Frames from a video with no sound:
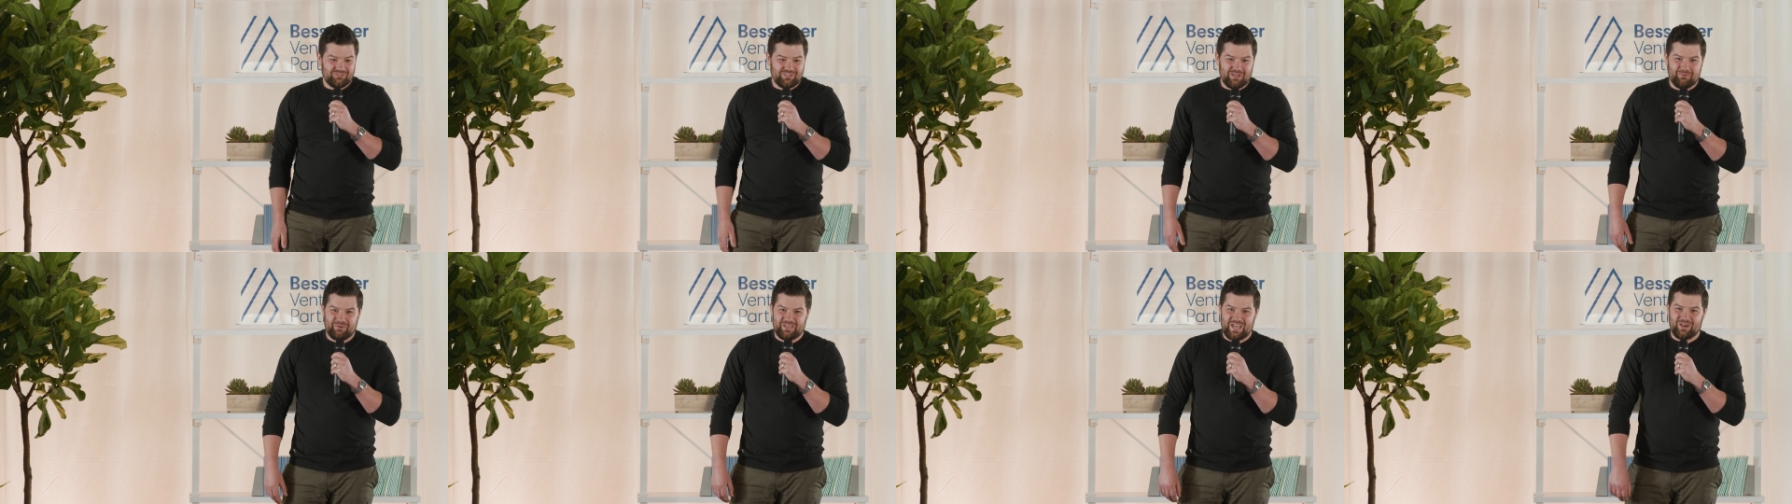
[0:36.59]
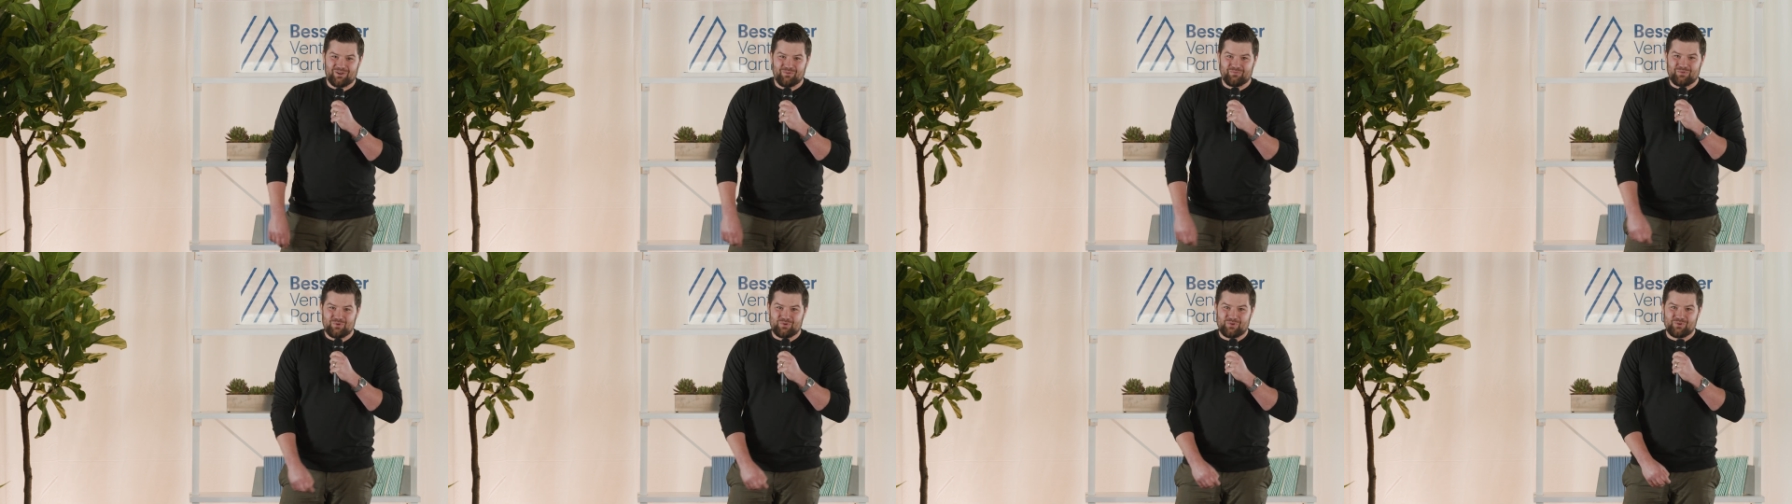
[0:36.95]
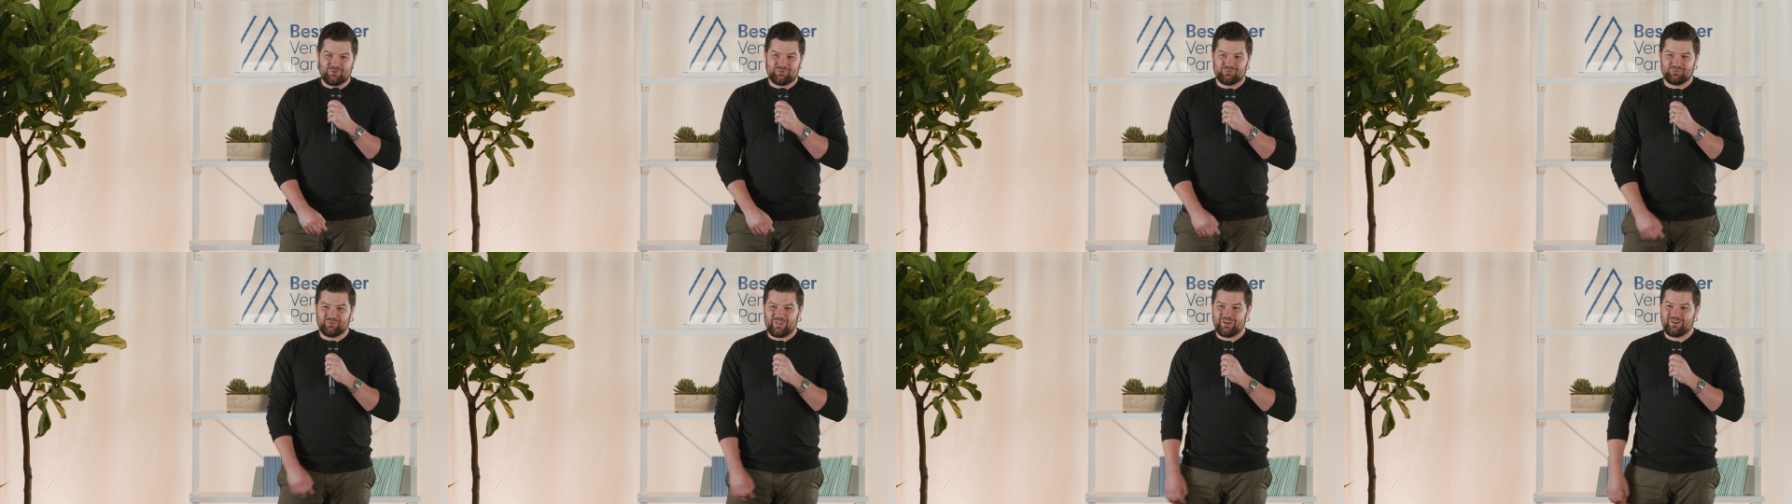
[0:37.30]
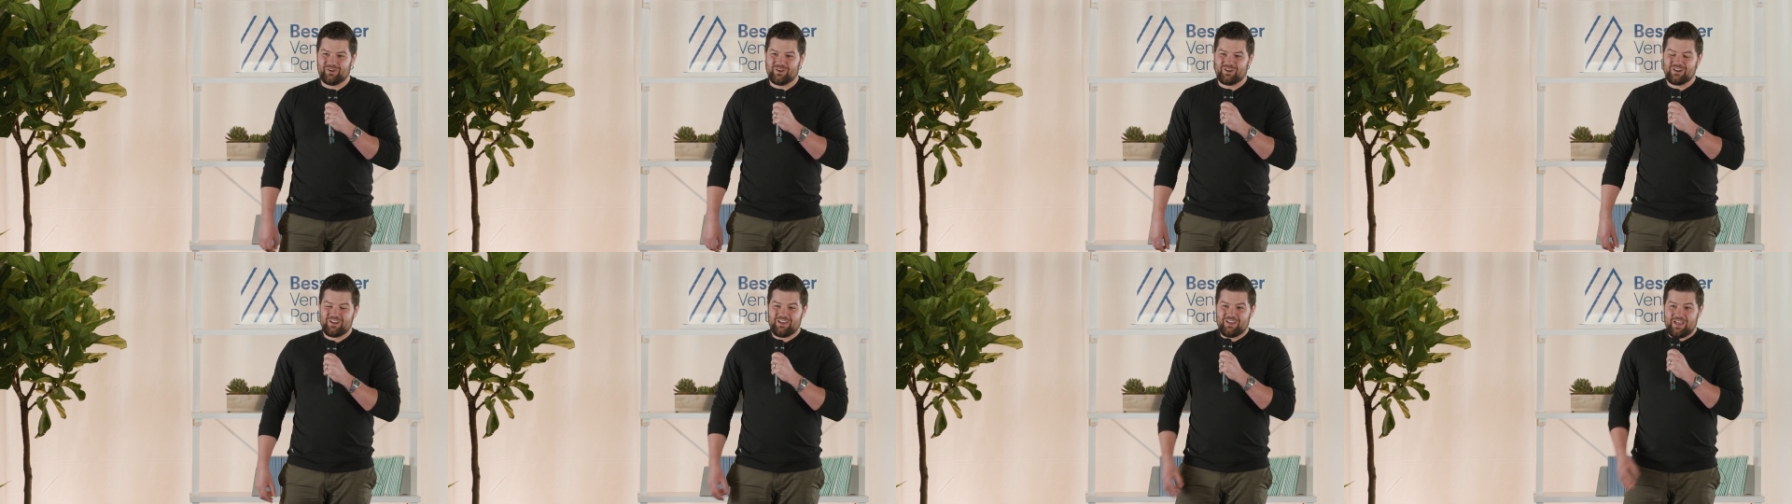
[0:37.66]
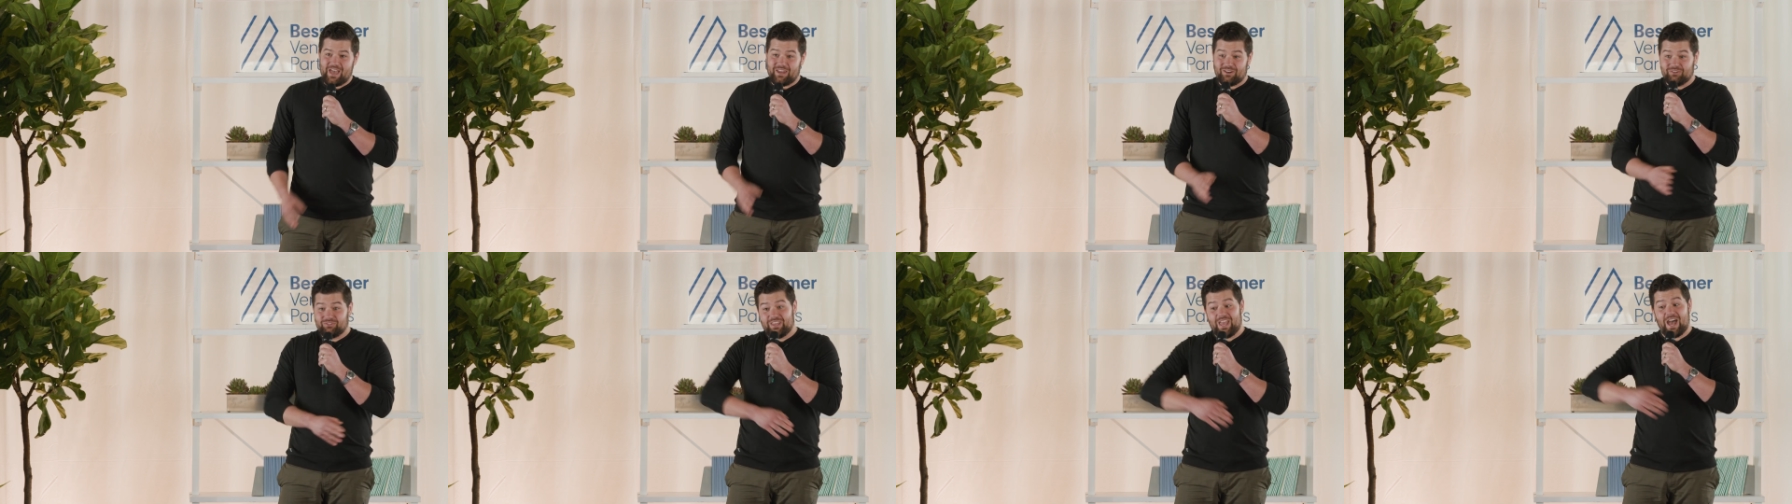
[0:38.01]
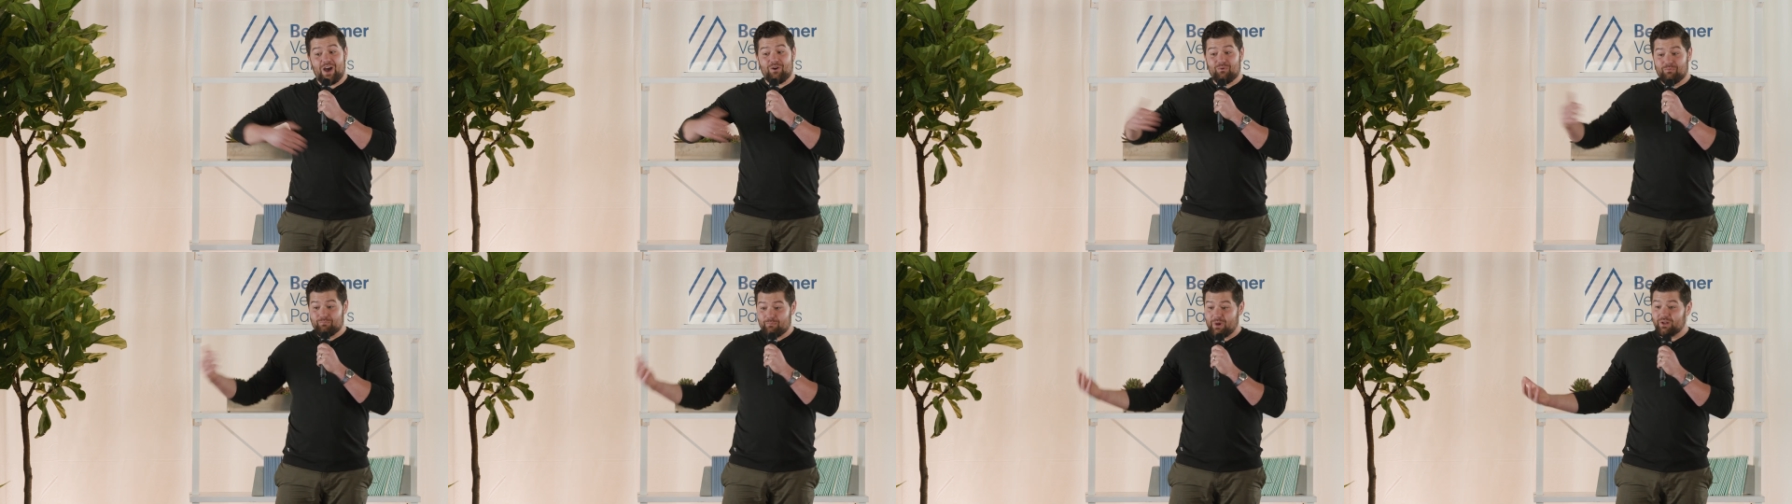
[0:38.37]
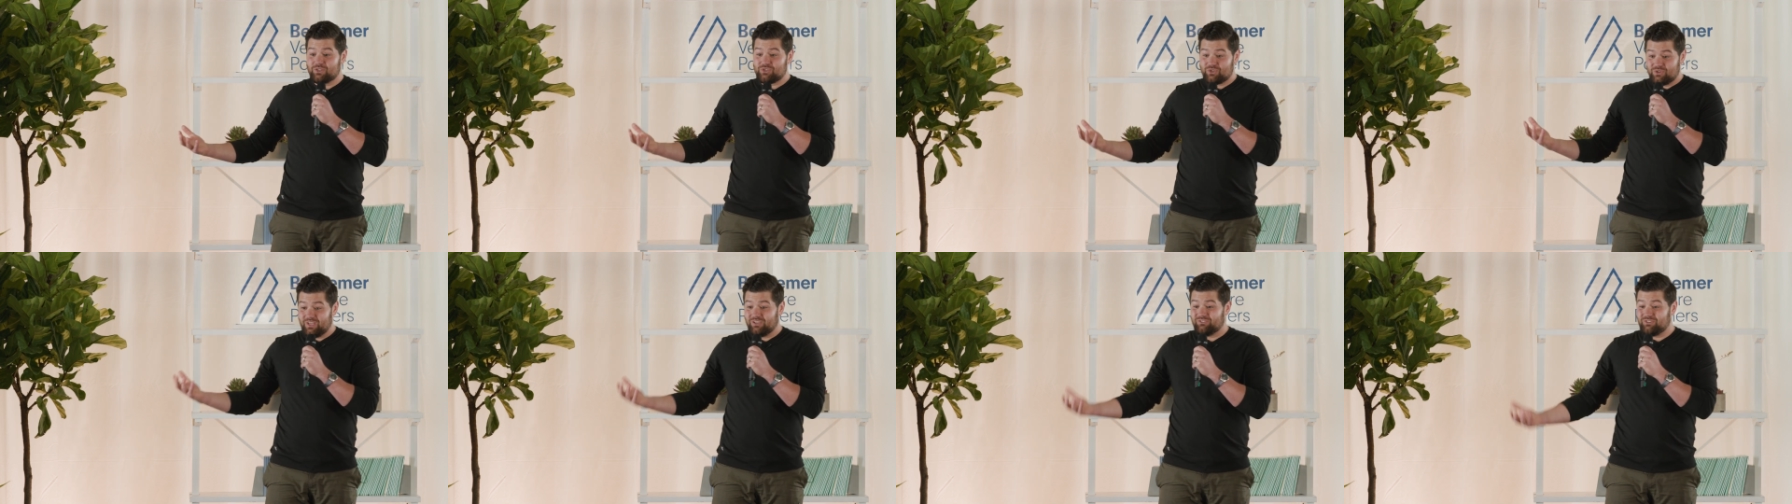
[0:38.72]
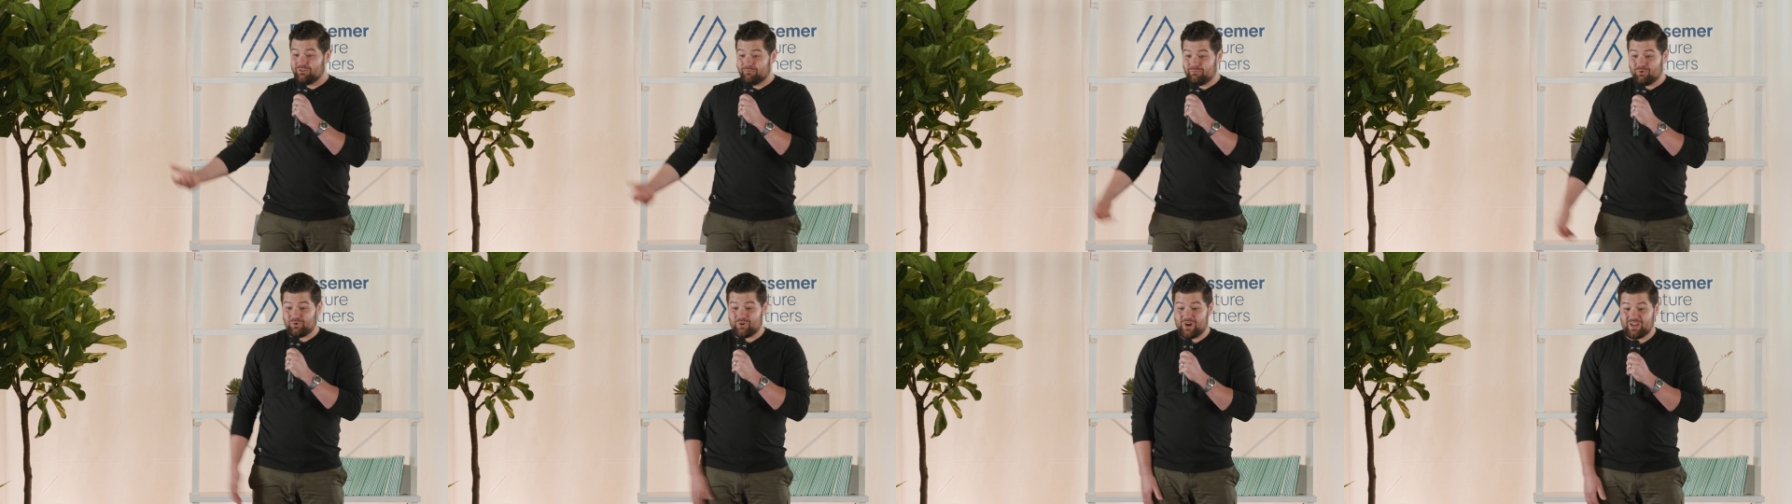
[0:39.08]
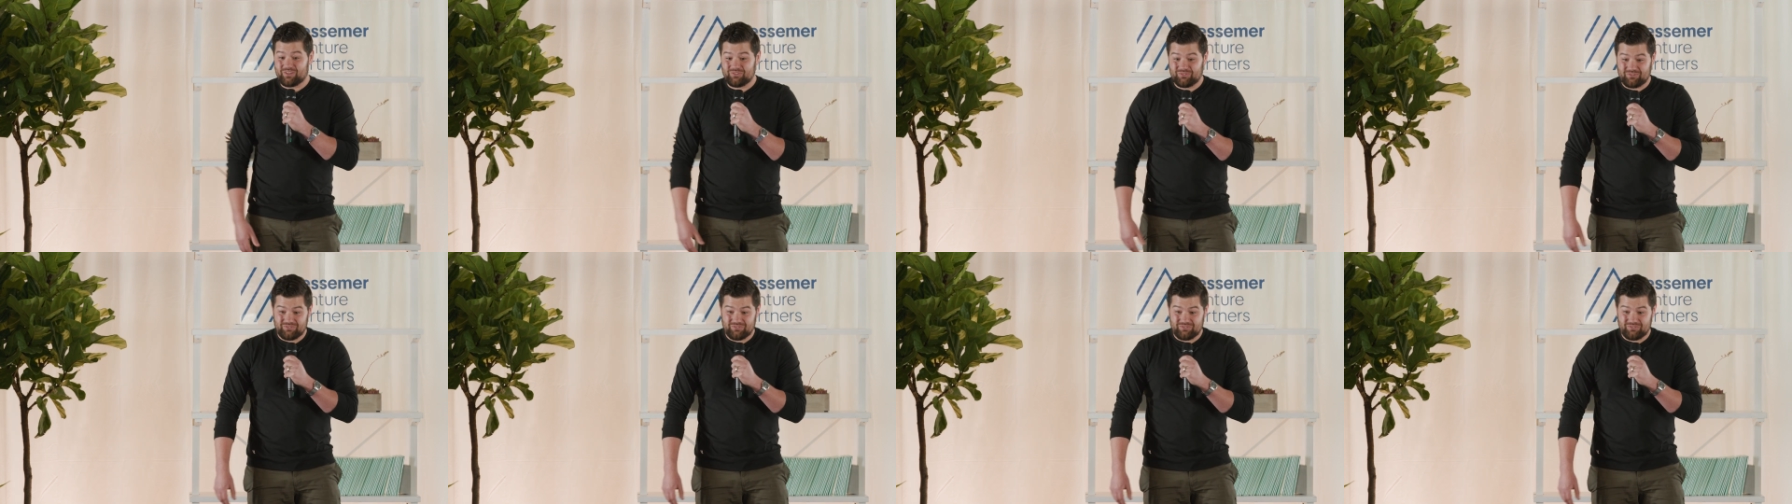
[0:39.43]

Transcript: coming out a few years later. And to see how much things have progressed